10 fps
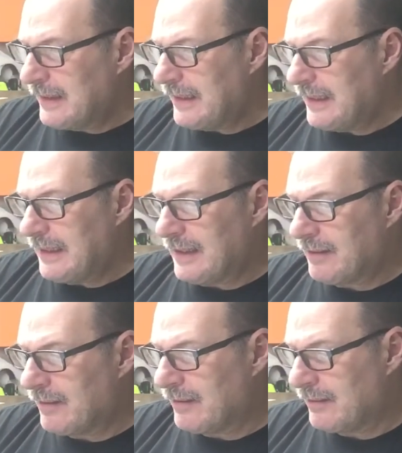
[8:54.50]

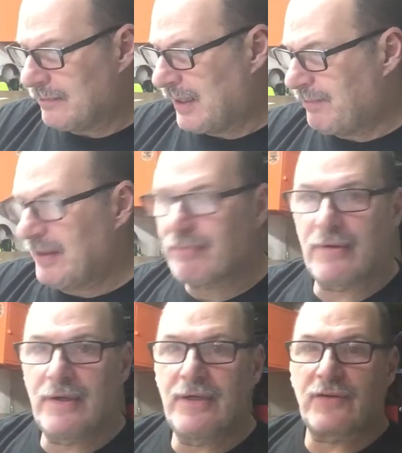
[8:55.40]
And my big
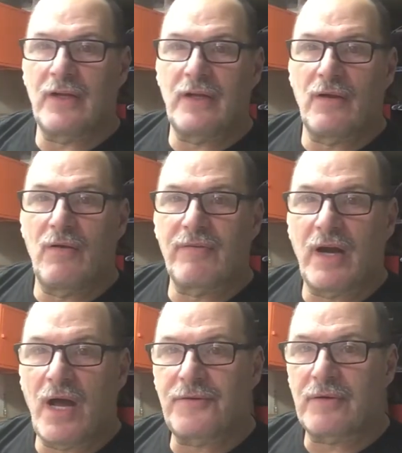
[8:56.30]
boy is a little over
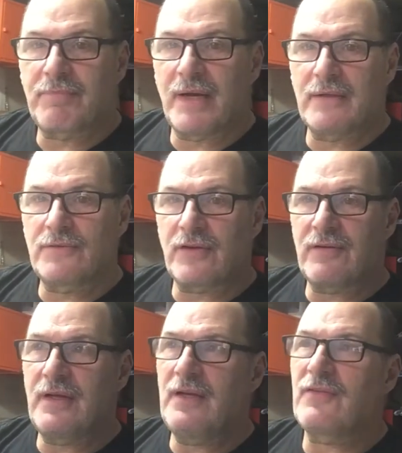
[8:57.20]
100 pounds. I
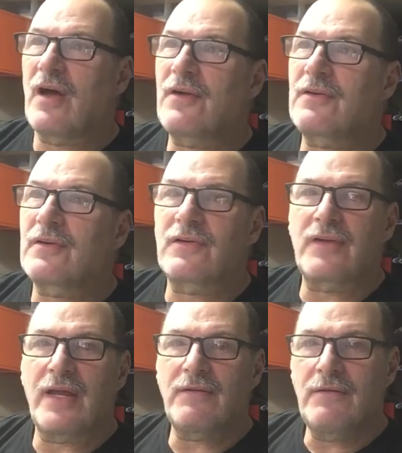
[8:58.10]
think he's
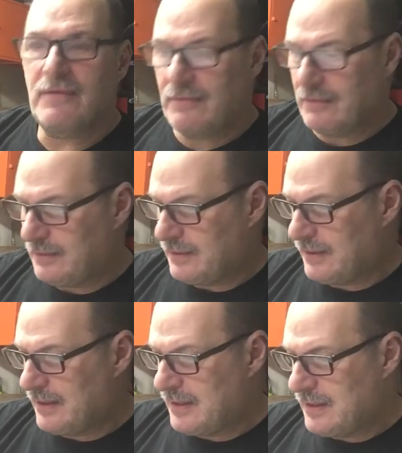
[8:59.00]
110.
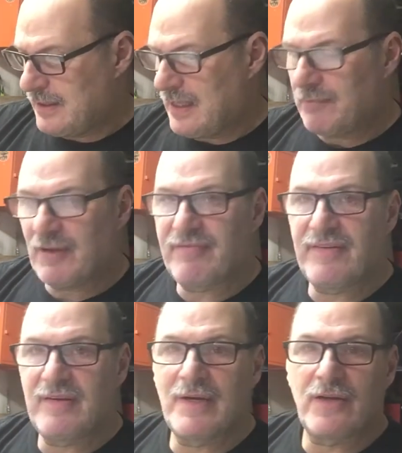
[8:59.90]
And my
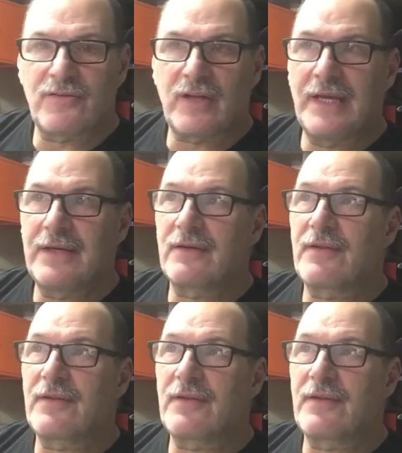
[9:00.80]
female's lighter.